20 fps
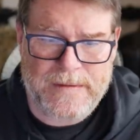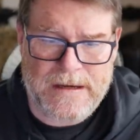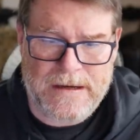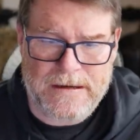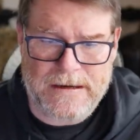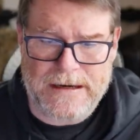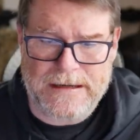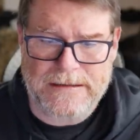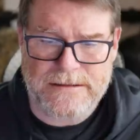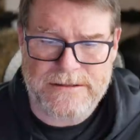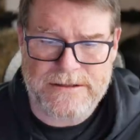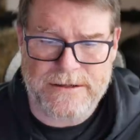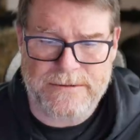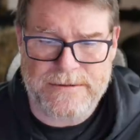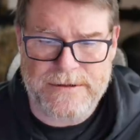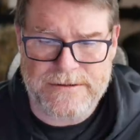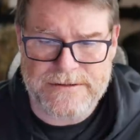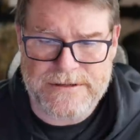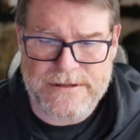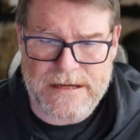All right, so
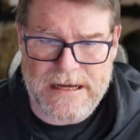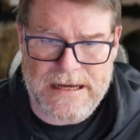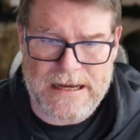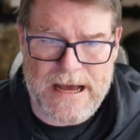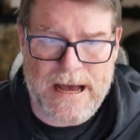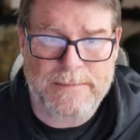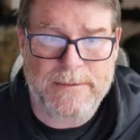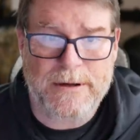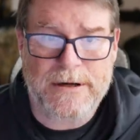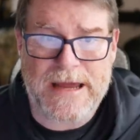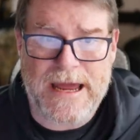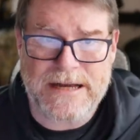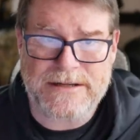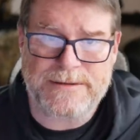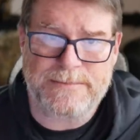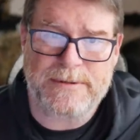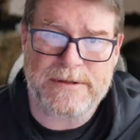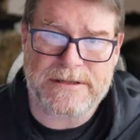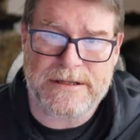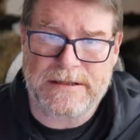there's, I'm going to
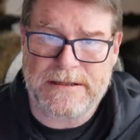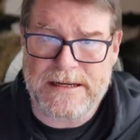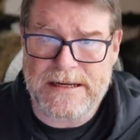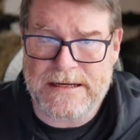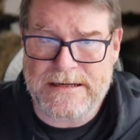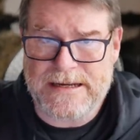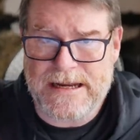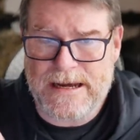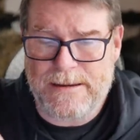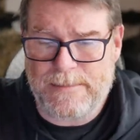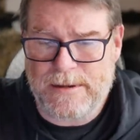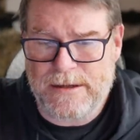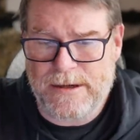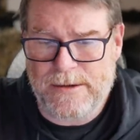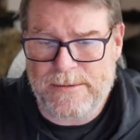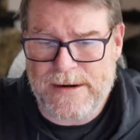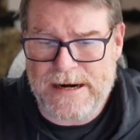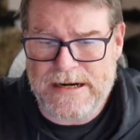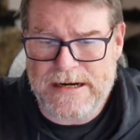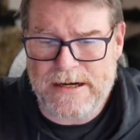actually put the link down
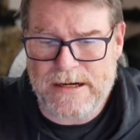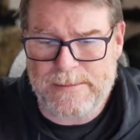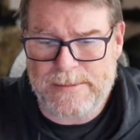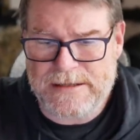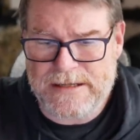below right here,